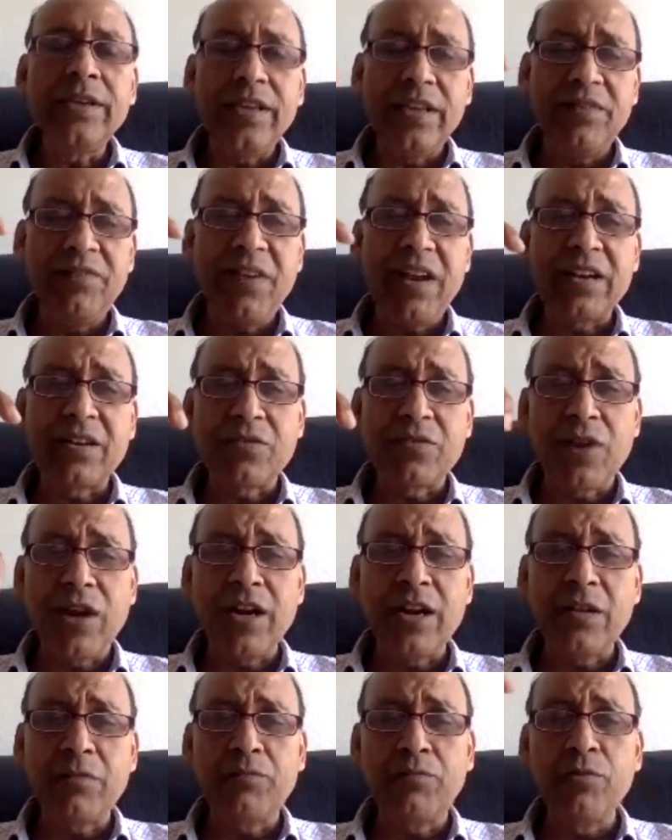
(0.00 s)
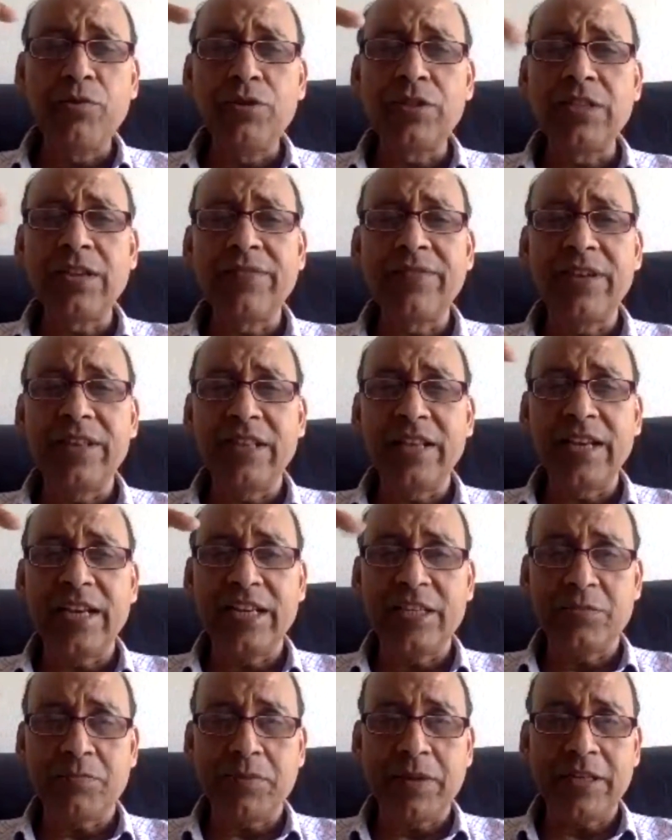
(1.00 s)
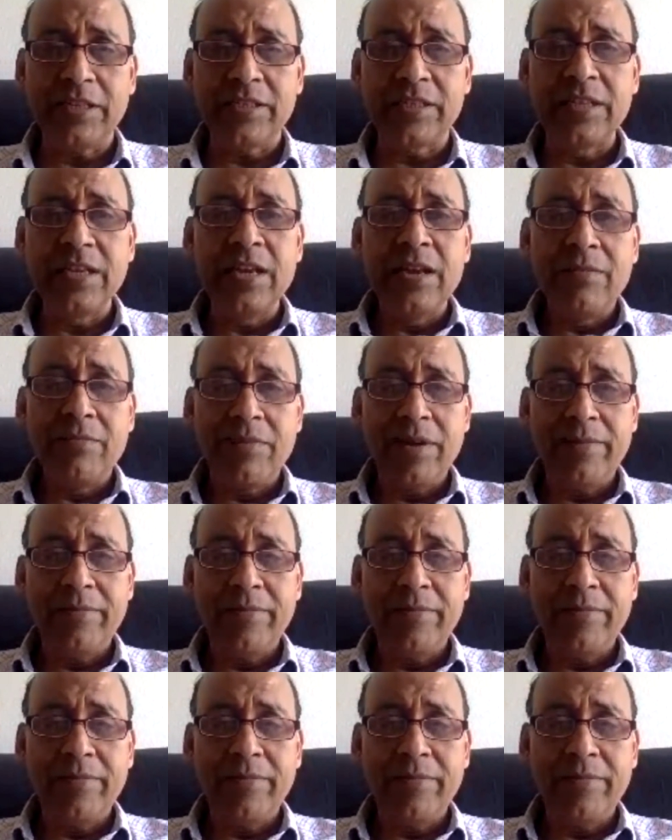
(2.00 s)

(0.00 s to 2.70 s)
In fact, water pulls away the H plus by